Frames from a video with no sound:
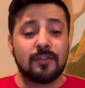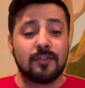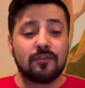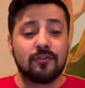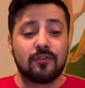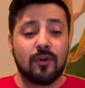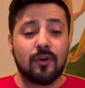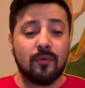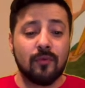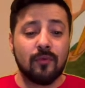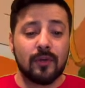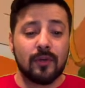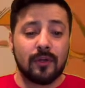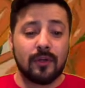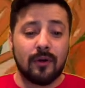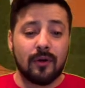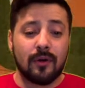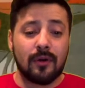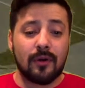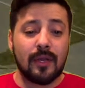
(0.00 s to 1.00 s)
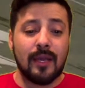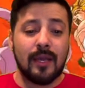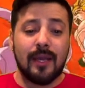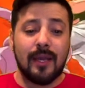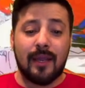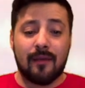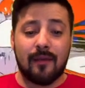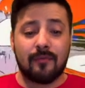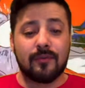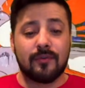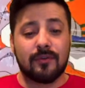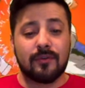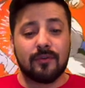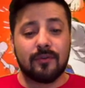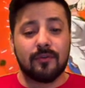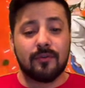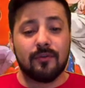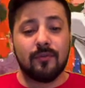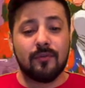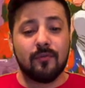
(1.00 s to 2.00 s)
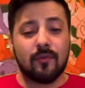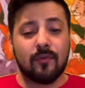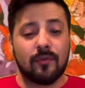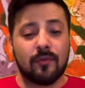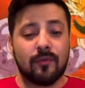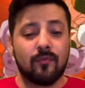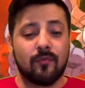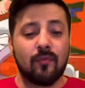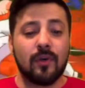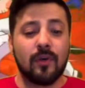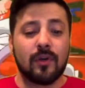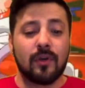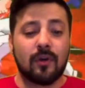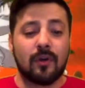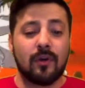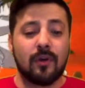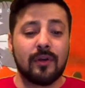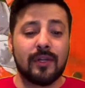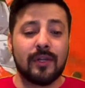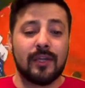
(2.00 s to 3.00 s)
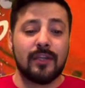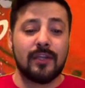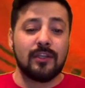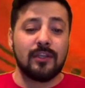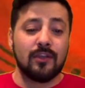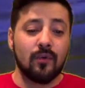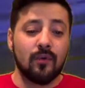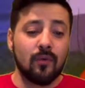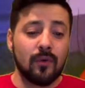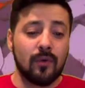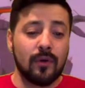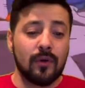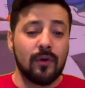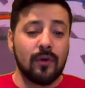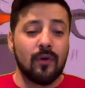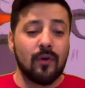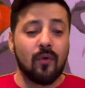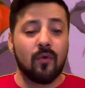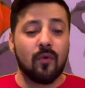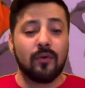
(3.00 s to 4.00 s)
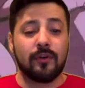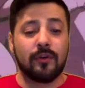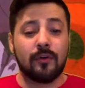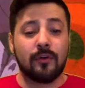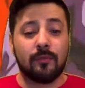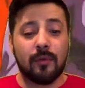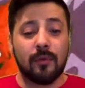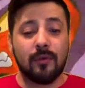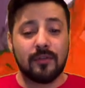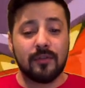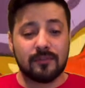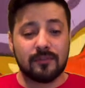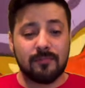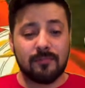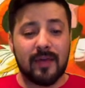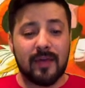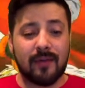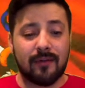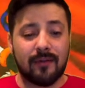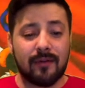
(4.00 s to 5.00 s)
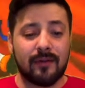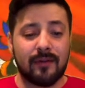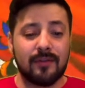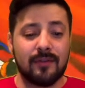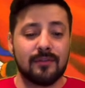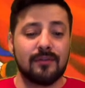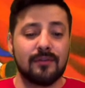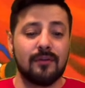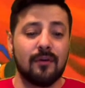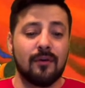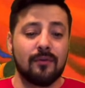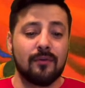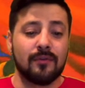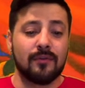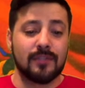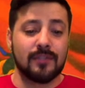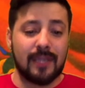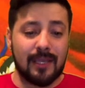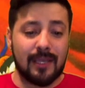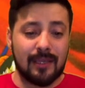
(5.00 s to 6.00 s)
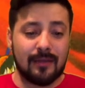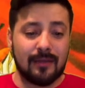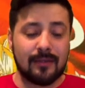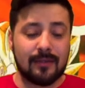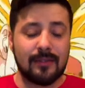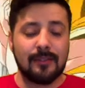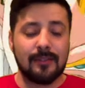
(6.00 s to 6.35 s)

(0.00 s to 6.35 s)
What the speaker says: draw one card and return no more than one card in your or your opponent's battle area to the owner's hand.